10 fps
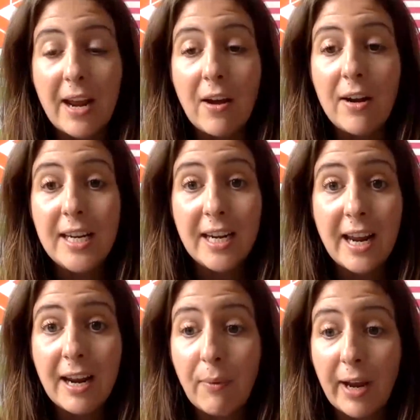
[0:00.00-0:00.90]
on it, and
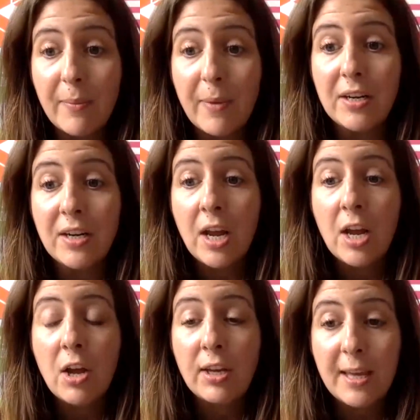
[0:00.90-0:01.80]
I recommend
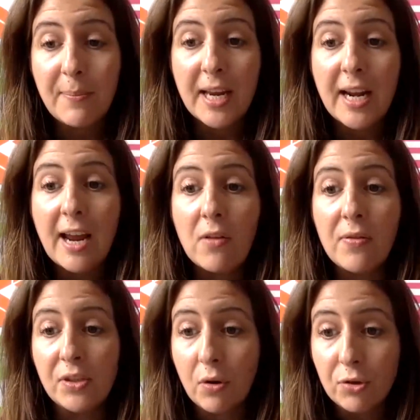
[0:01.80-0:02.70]
keeping an eye on
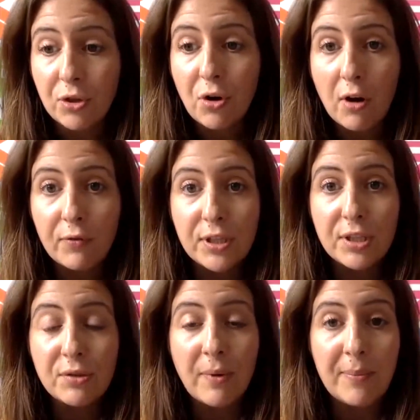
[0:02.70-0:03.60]
this Ocean
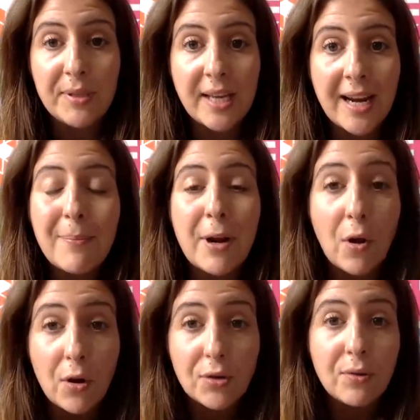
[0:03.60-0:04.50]
Conference's website, but
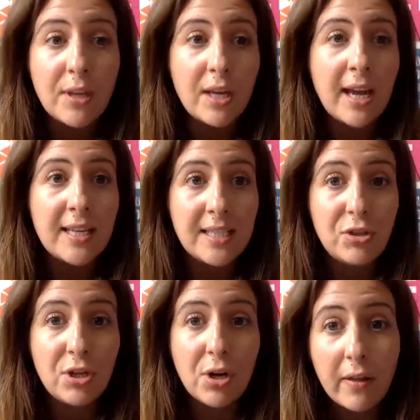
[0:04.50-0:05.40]
also the
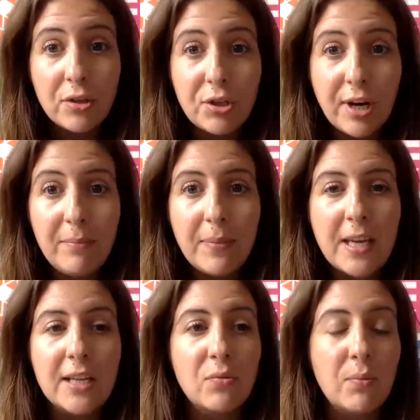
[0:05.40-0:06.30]
SDG Knowledge Hub,
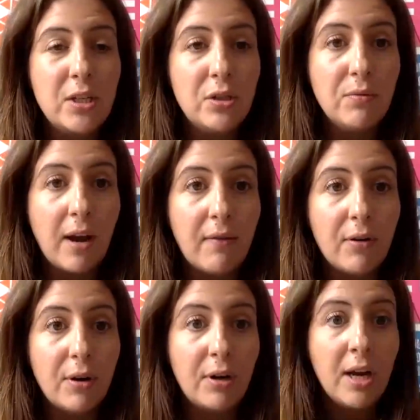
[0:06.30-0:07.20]
because we do
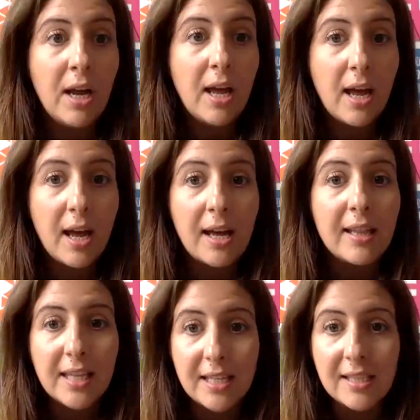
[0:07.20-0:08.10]
cover
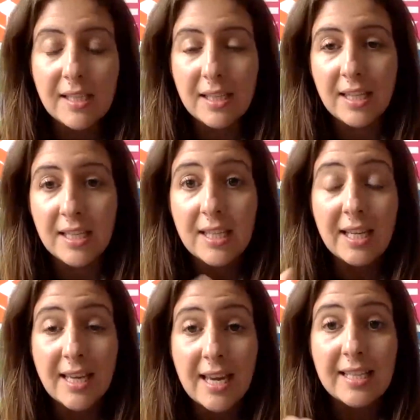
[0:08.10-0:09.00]
these
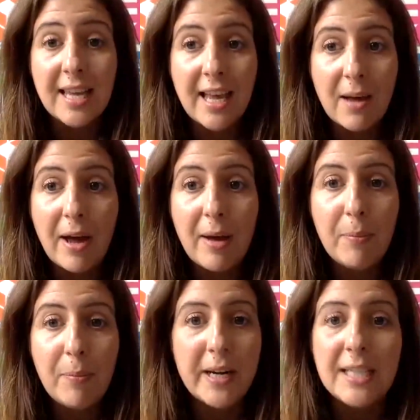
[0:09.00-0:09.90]
things as they come up,
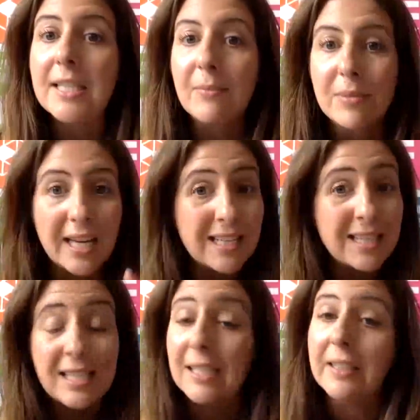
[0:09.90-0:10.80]
but it seems like it's
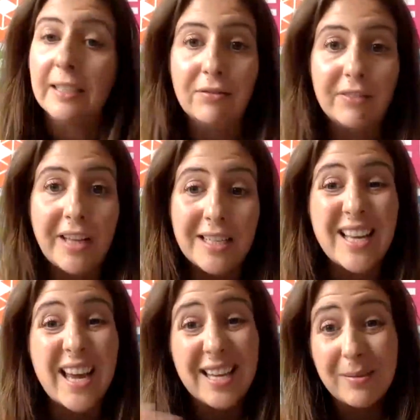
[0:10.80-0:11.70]
still in flux,
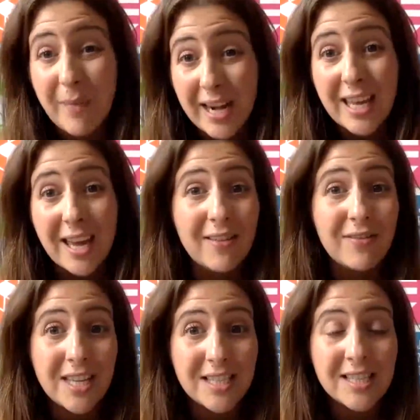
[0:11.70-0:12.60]
as many of
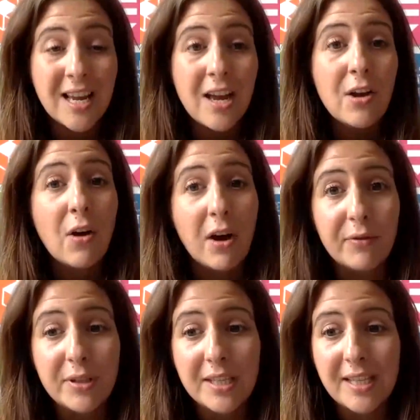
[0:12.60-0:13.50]
these
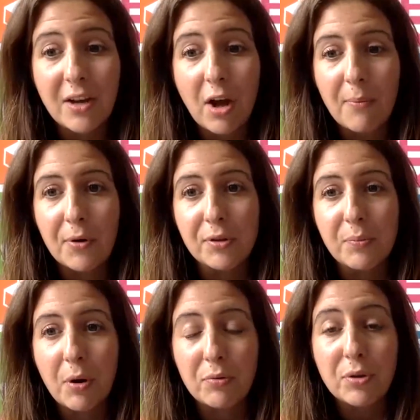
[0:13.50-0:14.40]
conferences that got
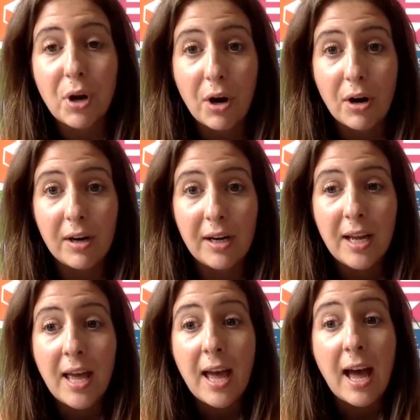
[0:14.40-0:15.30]
postponed are.
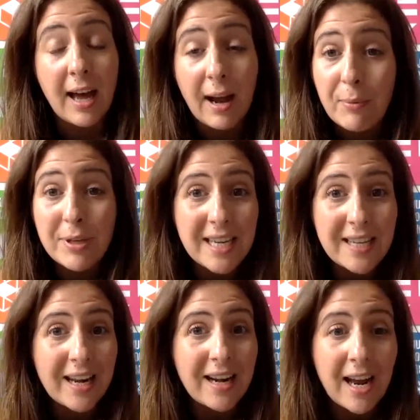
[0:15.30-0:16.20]
I would say
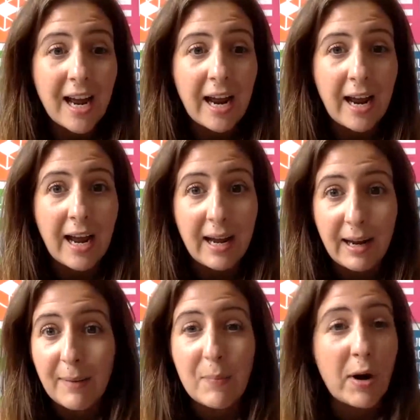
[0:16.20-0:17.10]
that
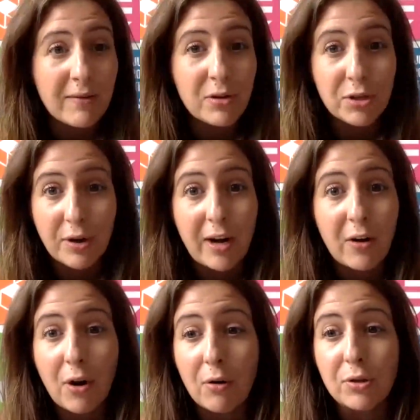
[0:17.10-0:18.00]
I'm not even sure I heard
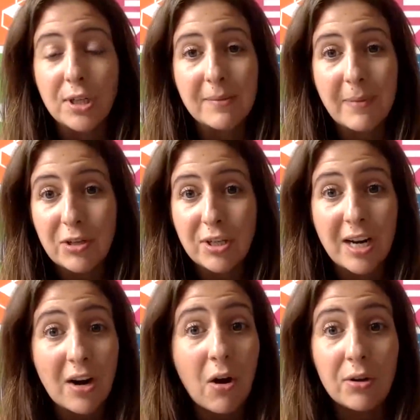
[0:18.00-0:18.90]
oceans mentioned
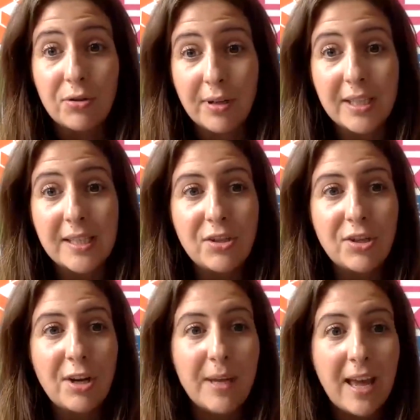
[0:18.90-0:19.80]
at all during this
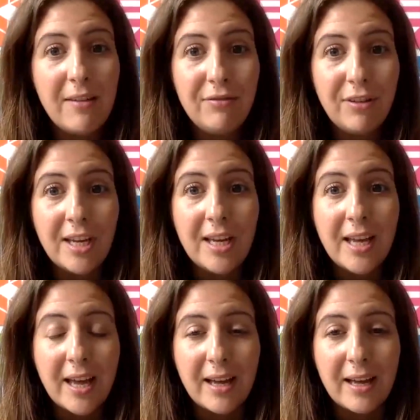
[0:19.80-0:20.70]
HLPF.
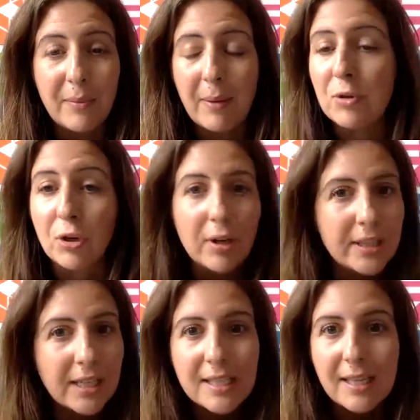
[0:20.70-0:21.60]
I'm sure it
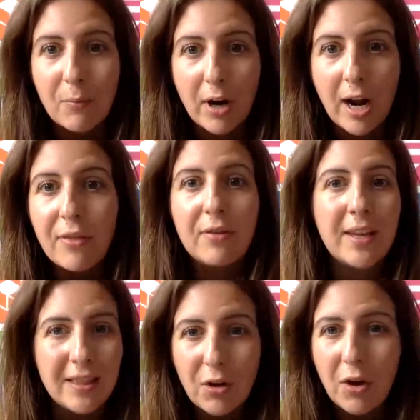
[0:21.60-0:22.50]
did somewhere other than
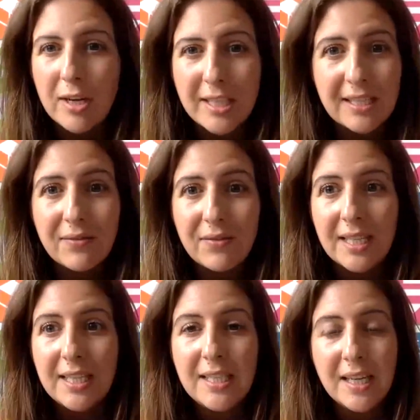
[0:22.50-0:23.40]
in the context of
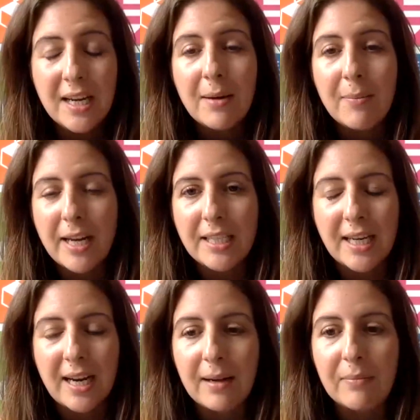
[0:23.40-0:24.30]
SIDS, but
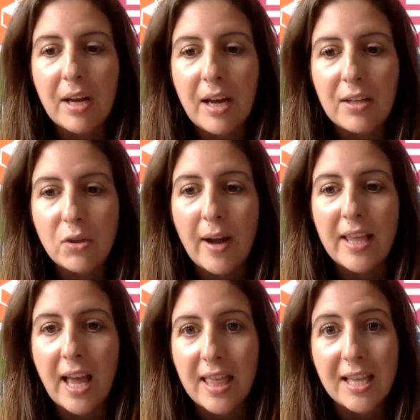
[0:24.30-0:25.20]
so
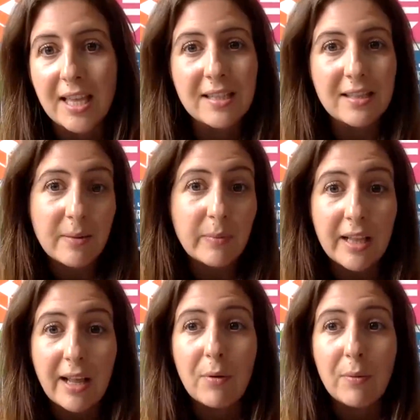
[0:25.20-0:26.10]
I think this is something
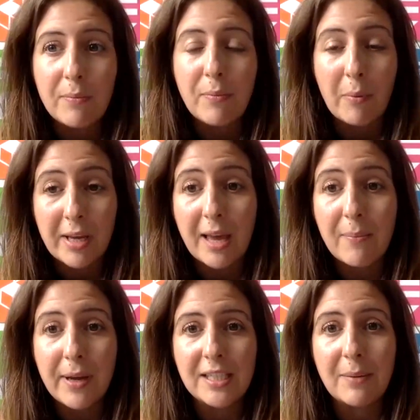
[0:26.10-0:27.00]
that will probably get
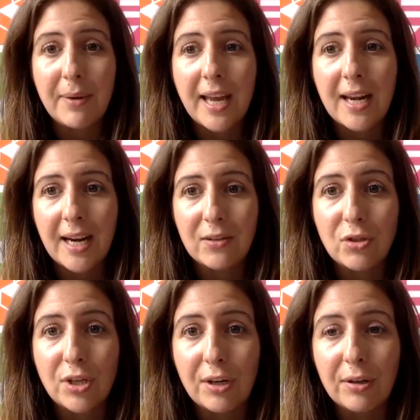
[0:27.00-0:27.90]
picked up again
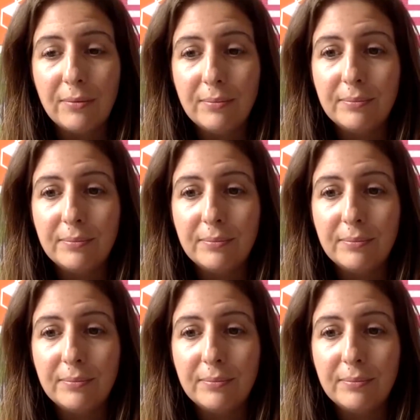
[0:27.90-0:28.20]
next year.